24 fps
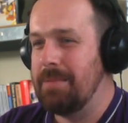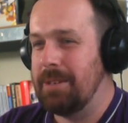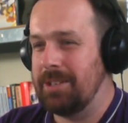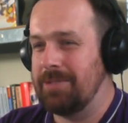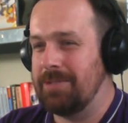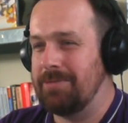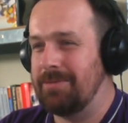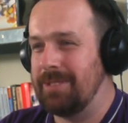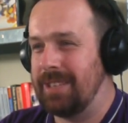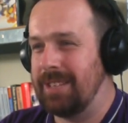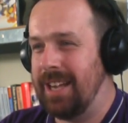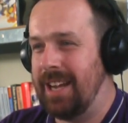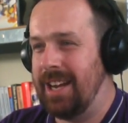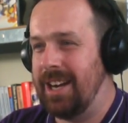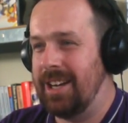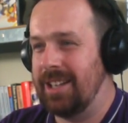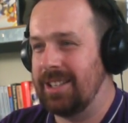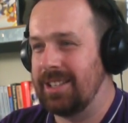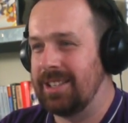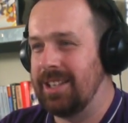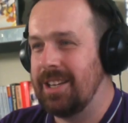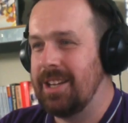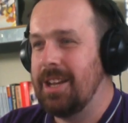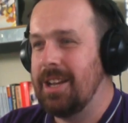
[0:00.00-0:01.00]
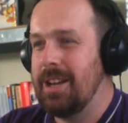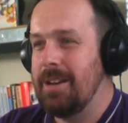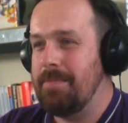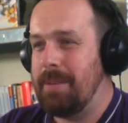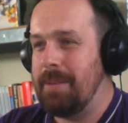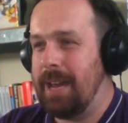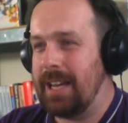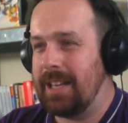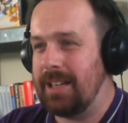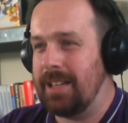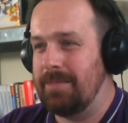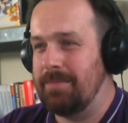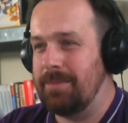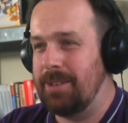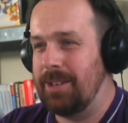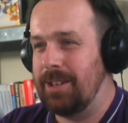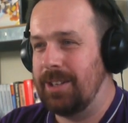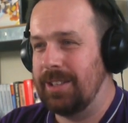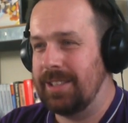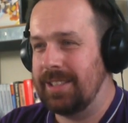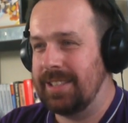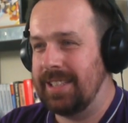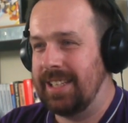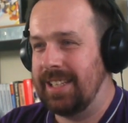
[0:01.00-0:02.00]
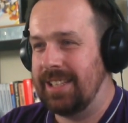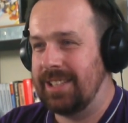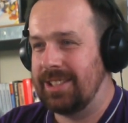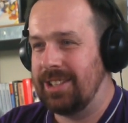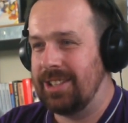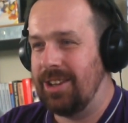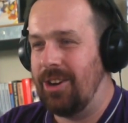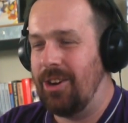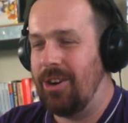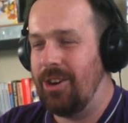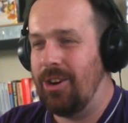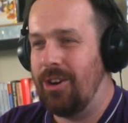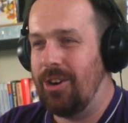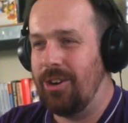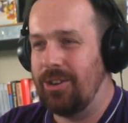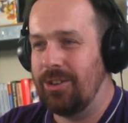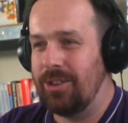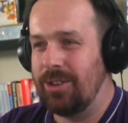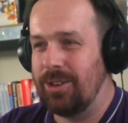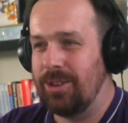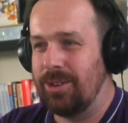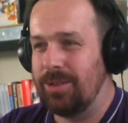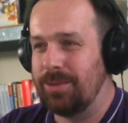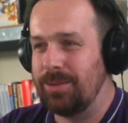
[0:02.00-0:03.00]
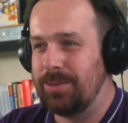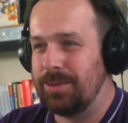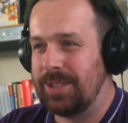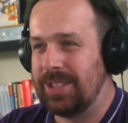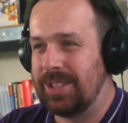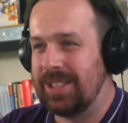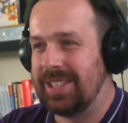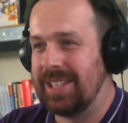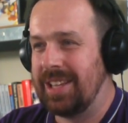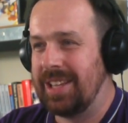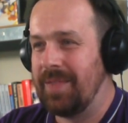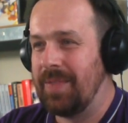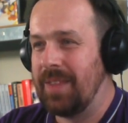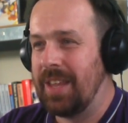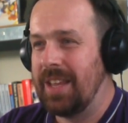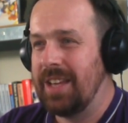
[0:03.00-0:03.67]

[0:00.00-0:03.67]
but who cares? Battle Mercy is on the loose.